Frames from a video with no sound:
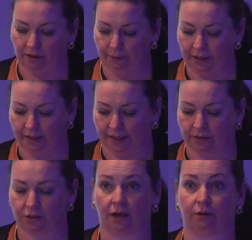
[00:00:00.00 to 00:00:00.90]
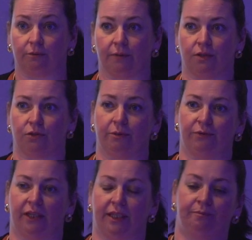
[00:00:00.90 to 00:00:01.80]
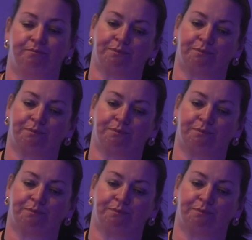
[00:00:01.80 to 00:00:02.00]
they work in. So some of the